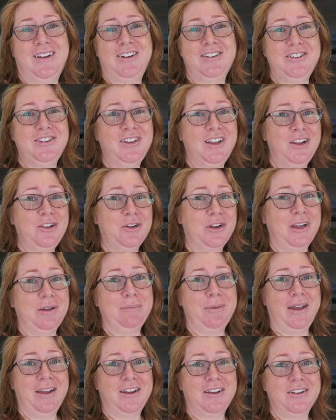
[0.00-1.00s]
I do like
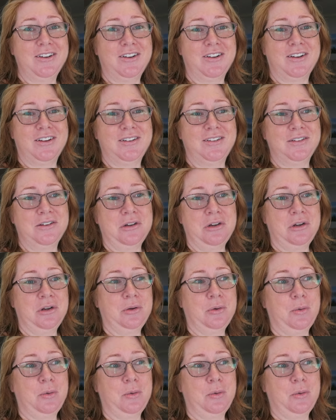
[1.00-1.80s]
looking back and I can